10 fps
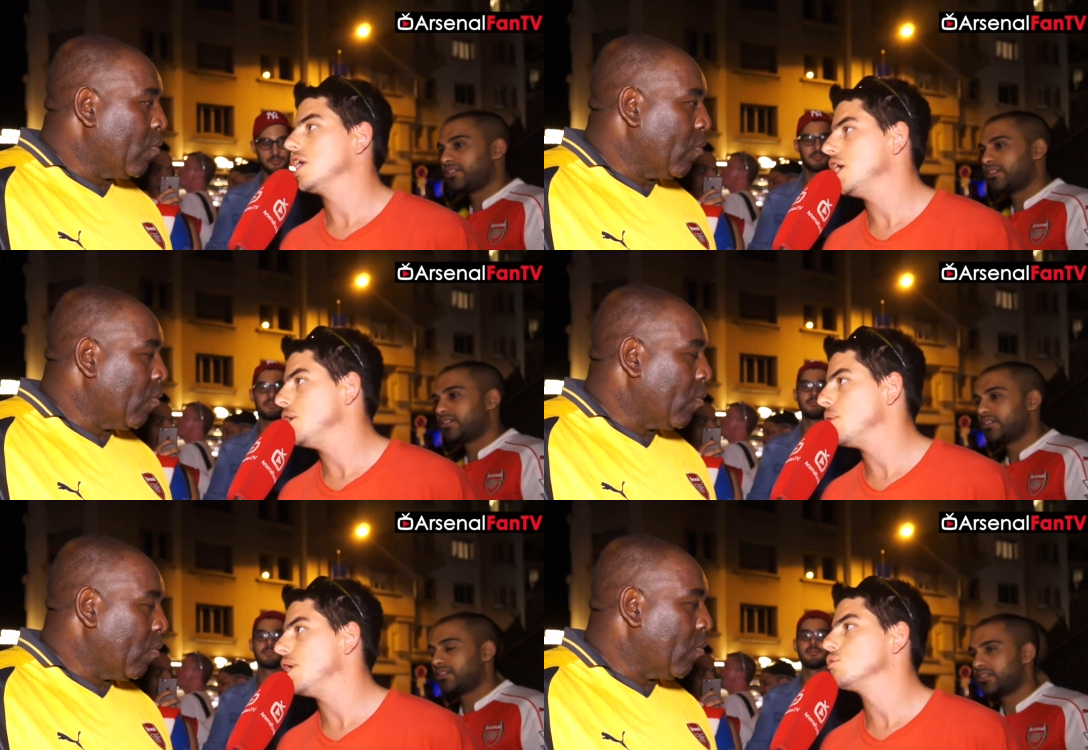
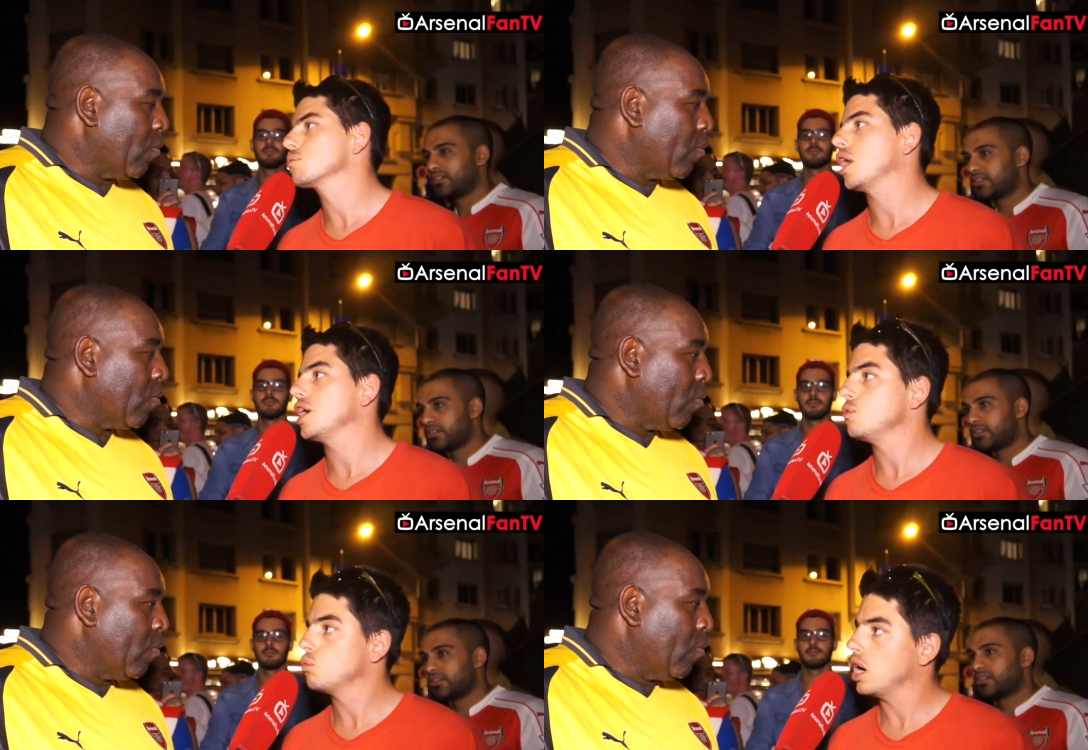Speaker 1: he, he was
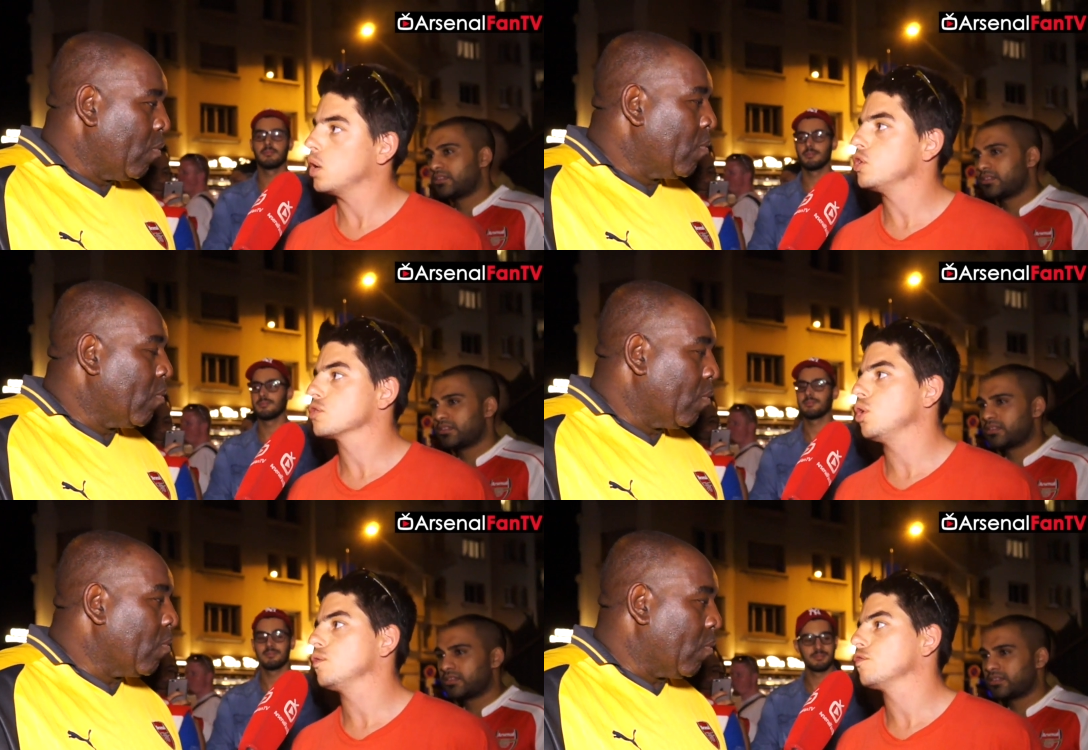playing well, he
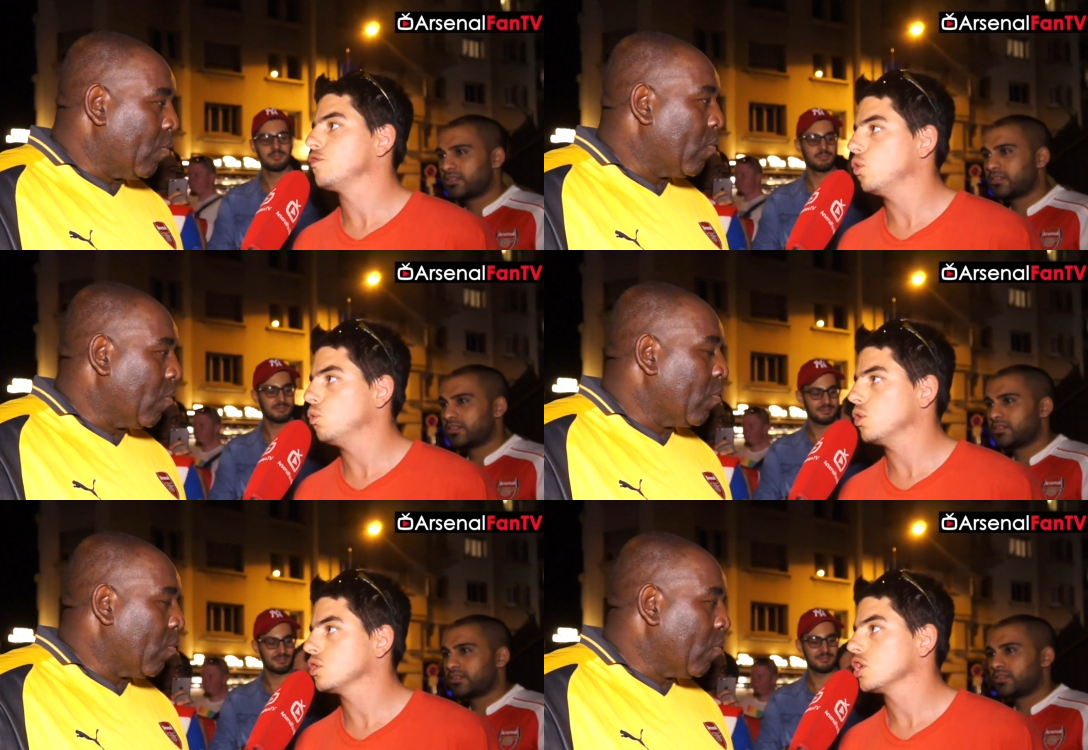was moving
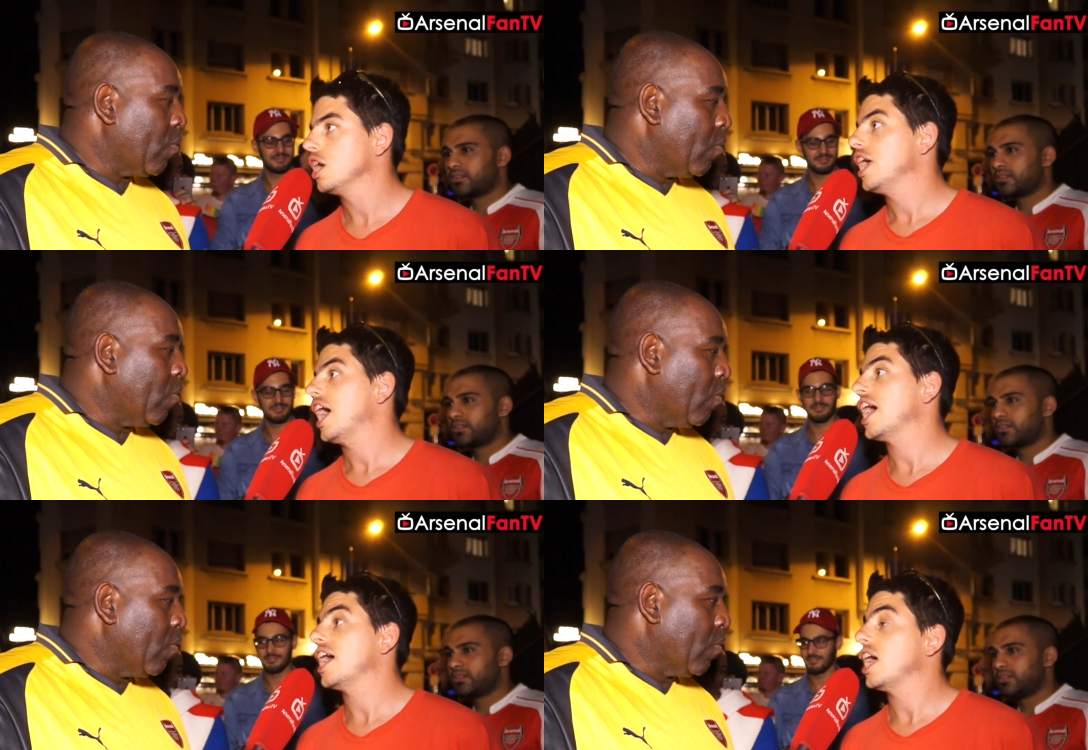forward,
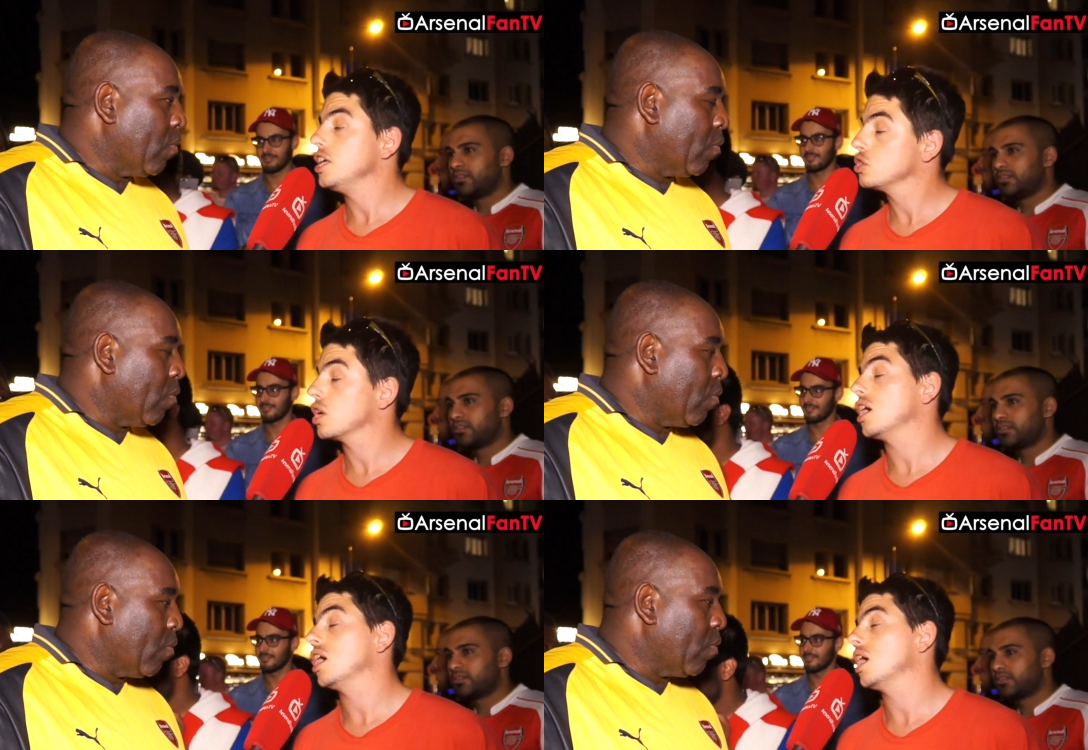and he's
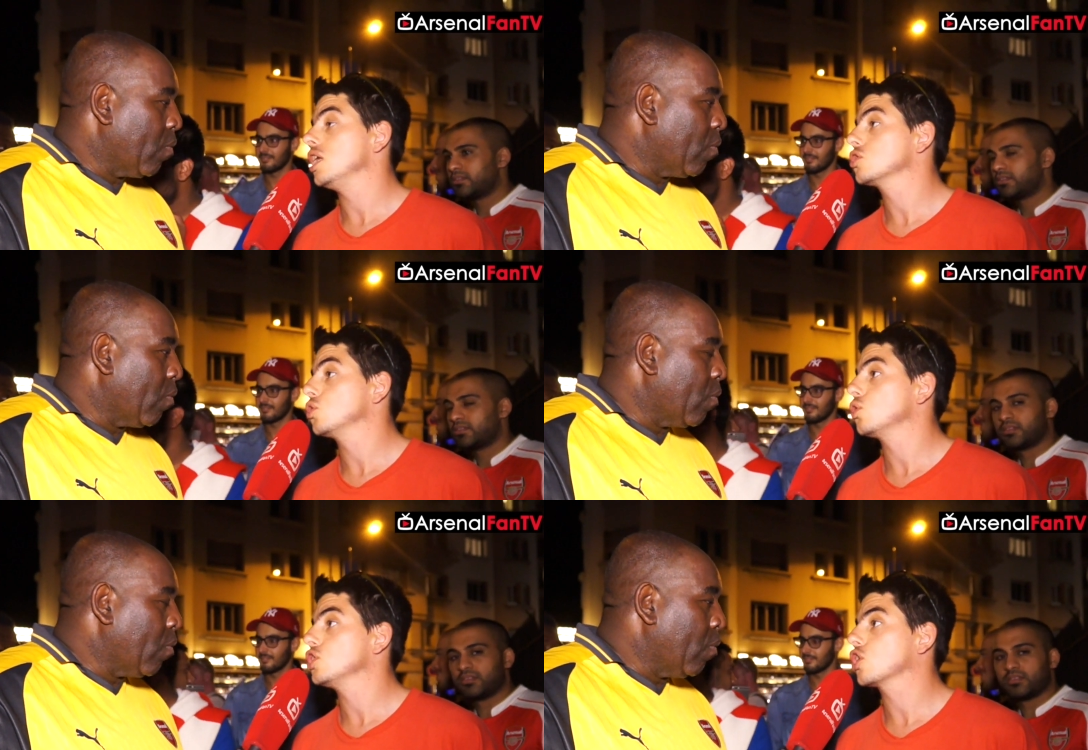and he
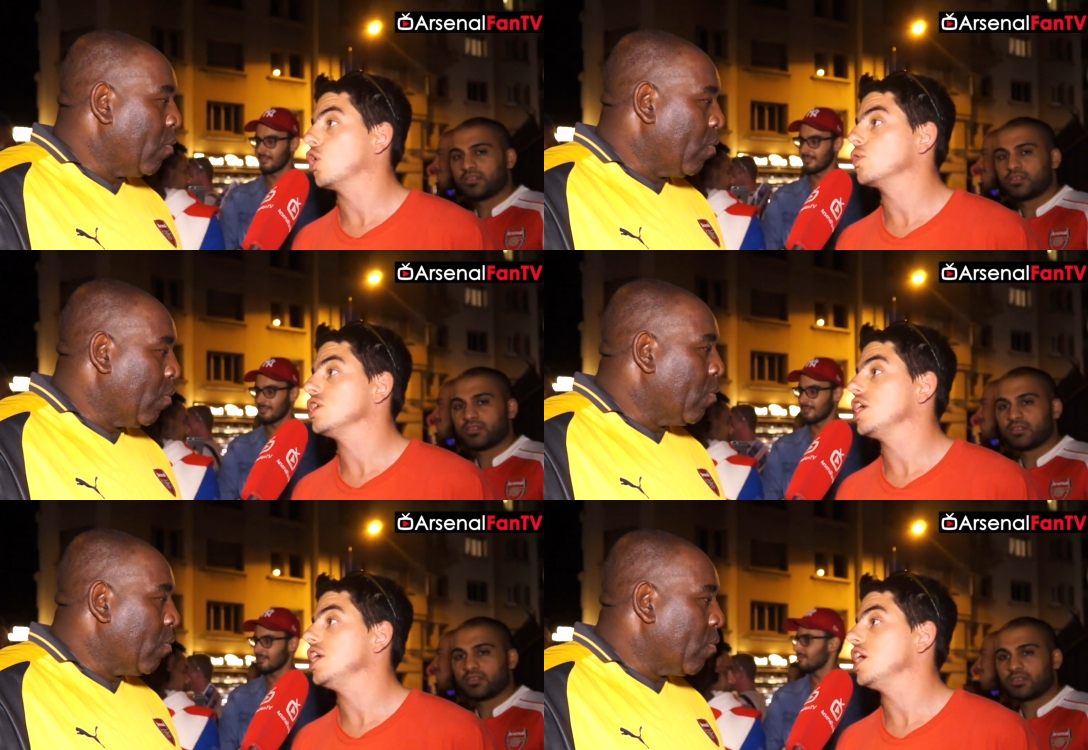scored his goal.
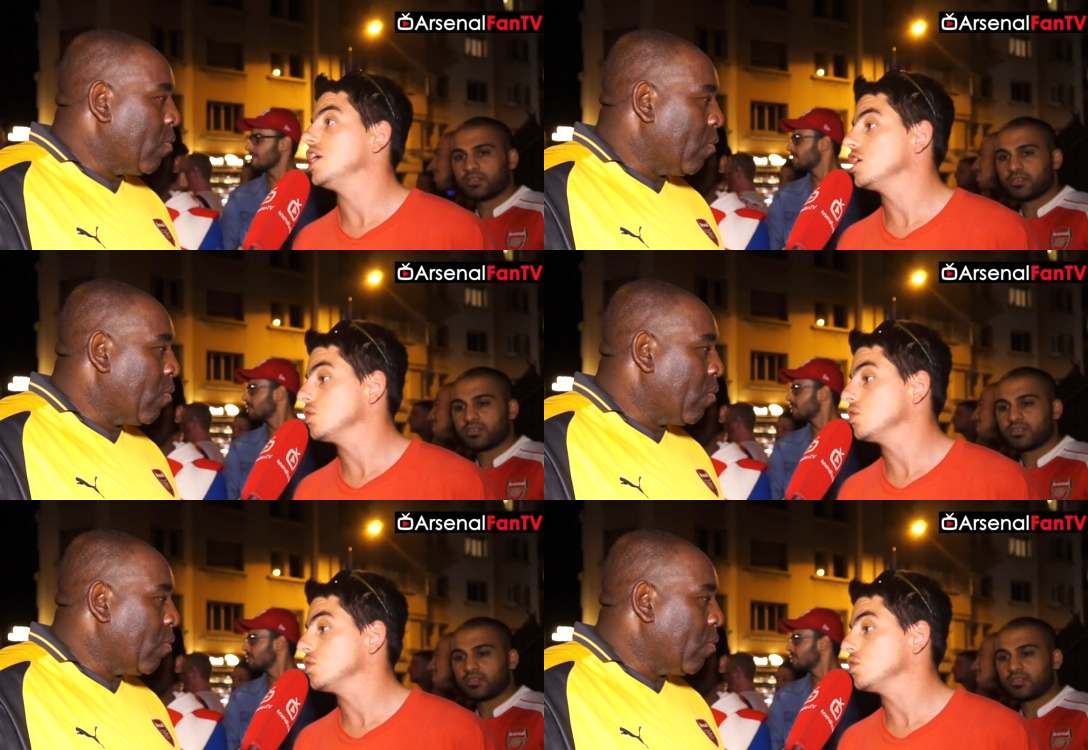He's, he, he's